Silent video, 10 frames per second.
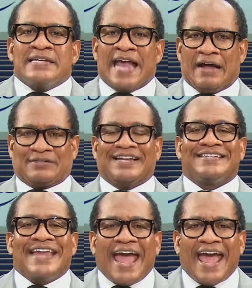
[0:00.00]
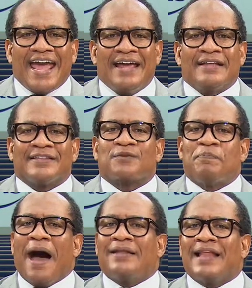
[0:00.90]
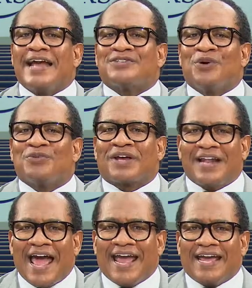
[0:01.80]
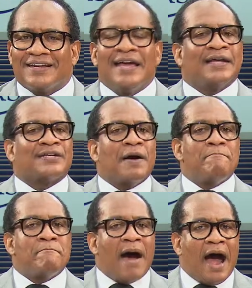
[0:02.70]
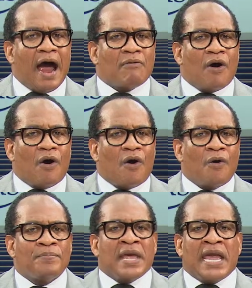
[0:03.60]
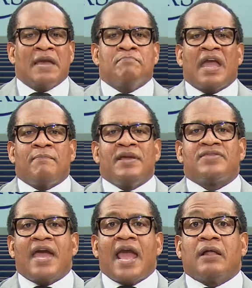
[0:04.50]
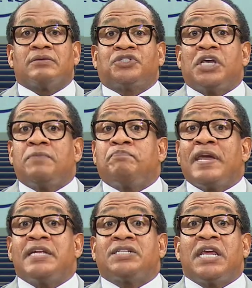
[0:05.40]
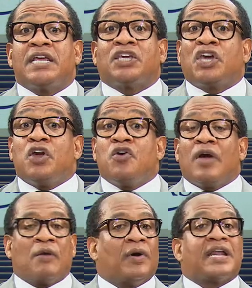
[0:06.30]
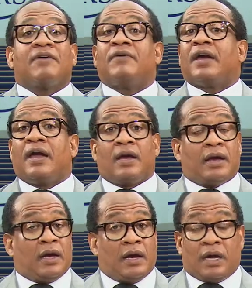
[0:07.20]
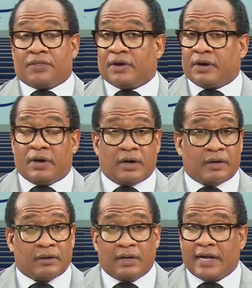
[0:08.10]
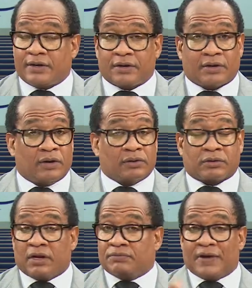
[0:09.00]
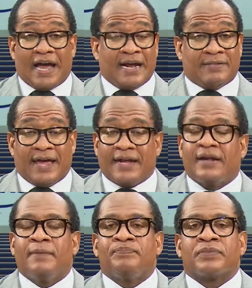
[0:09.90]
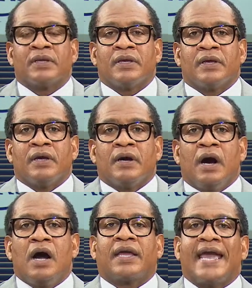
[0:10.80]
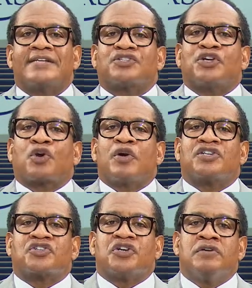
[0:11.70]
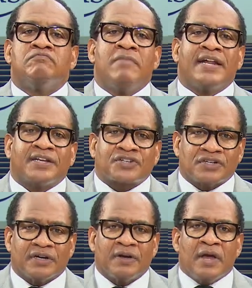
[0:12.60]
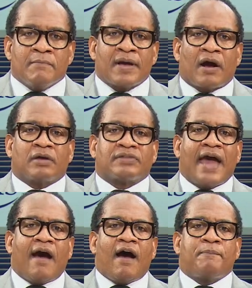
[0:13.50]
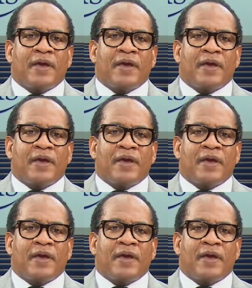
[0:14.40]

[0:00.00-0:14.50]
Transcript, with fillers: Now, today, the spotlight's on the Klan. Tomorrow, it may be the LGBTQ and whatever other uh, letter comes behind that against a Christian minister. Because there are